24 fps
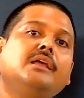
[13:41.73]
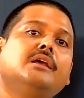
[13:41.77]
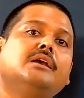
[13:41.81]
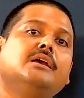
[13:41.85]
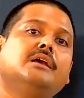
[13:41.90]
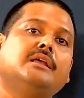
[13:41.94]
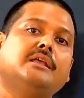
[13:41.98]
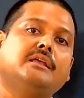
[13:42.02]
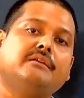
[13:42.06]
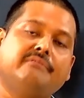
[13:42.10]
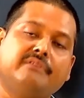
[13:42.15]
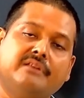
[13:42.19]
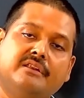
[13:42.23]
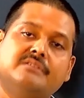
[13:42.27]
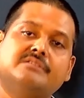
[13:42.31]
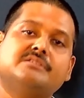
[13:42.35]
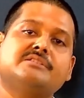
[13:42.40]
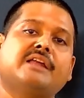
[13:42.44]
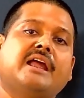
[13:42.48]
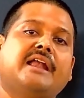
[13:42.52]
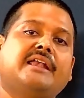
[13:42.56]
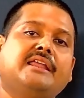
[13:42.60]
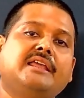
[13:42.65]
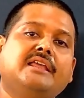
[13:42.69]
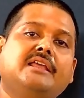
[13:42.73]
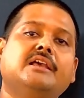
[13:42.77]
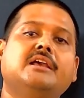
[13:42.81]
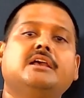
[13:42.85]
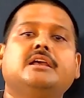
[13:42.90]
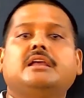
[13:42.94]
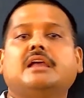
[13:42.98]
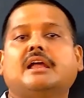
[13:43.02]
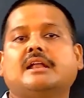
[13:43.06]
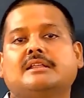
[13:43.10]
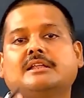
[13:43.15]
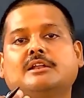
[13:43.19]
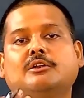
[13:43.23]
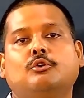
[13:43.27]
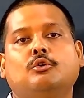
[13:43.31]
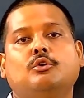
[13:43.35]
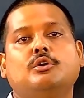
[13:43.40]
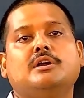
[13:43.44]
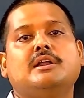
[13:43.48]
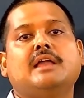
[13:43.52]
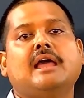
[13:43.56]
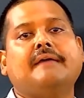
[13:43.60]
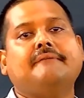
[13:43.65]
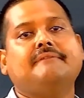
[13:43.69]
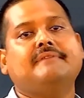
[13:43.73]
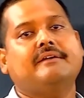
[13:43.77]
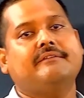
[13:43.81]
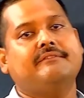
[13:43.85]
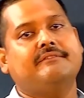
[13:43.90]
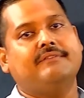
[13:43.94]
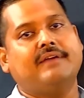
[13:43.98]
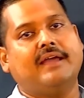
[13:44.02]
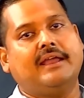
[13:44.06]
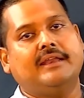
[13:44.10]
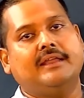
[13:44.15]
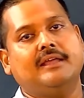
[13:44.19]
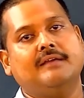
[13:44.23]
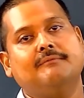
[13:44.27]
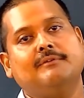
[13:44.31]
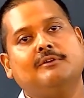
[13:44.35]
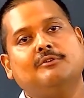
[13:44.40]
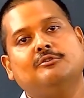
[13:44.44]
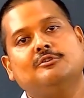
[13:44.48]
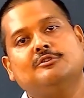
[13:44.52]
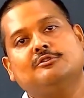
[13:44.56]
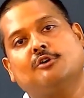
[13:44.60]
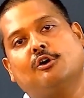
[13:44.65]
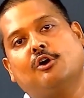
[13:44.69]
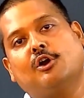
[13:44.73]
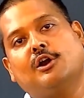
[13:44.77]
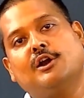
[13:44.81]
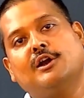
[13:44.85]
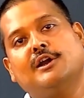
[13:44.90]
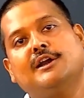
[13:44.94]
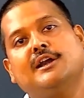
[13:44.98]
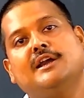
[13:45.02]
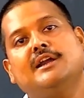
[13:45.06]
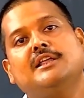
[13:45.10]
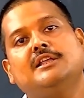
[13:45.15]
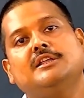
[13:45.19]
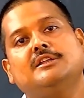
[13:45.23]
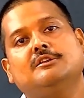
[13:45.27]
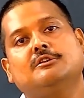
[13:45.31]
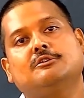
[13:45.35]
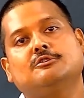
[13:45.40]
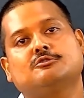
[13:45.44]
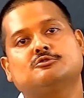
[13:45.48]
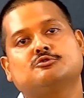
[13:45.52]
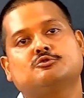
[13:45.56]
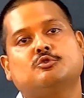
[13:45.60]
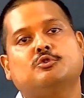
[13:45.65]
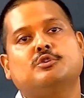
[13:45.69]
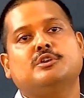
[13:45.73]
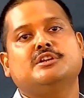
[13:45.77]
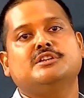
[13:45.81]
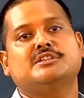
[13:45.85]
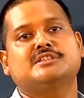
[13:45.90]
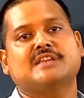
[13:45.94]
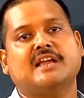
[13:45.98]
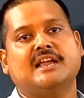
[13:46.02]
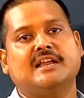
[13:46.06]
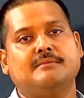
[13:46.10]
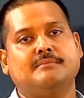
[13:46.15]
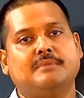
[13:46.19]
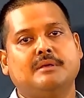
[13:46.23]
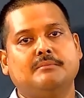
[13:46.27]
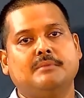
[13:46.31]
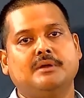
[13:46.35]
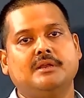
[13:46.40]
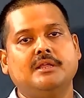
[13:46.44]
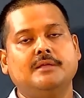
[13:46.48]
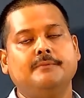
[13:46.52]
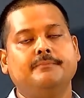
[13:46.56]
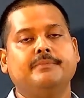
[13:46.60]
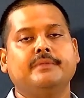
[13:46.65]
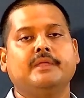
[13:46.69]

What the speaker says: if it is static, at the load time, that variable is already stored inside memory,